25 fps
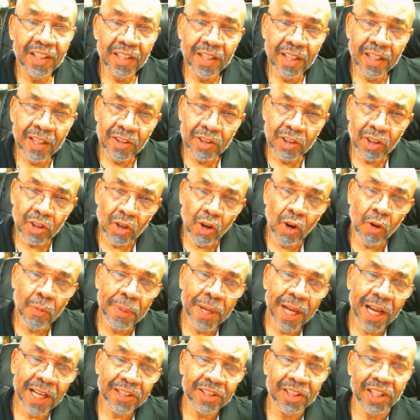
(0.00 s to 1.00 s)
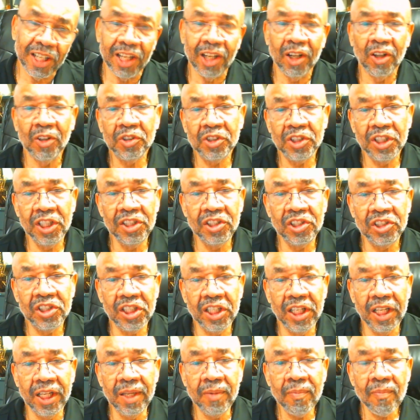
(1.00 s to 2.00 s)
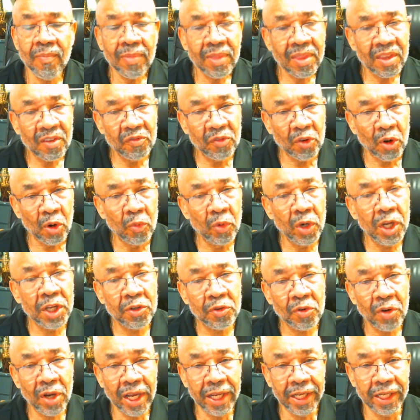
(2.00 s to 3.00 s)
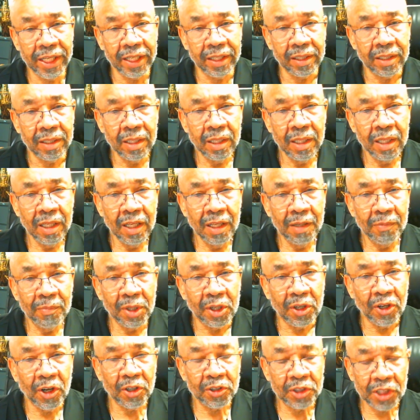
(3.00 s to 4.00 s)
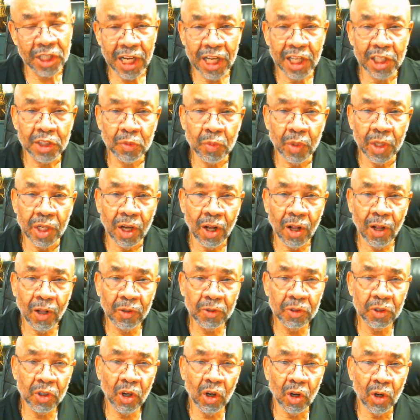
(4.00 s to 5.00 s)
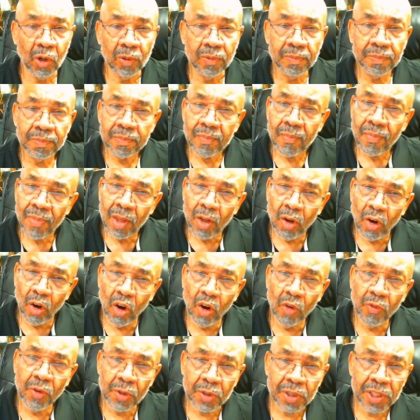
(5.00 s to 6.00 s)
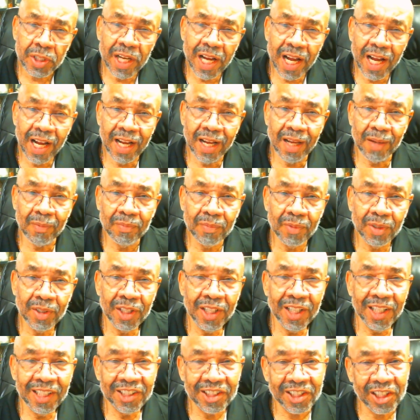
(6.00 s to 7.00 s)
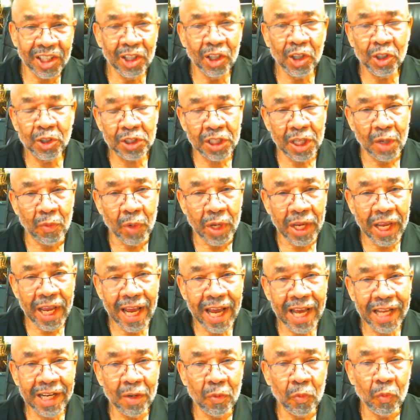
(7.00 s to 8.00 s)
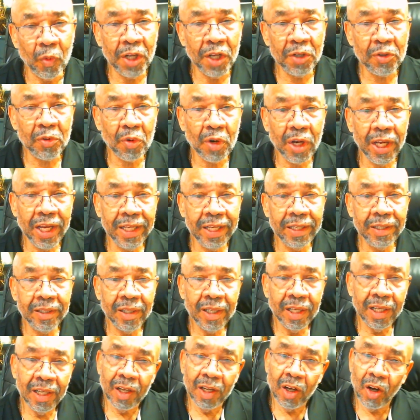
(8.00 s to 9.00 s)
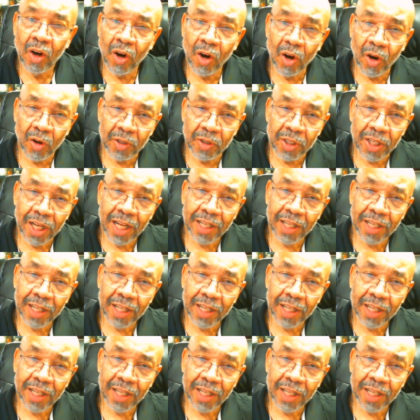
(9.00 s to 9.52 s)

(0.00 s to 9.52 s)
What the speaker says: to go back to LCC for retraining, because as we all know, over time skills that we had in one trade are not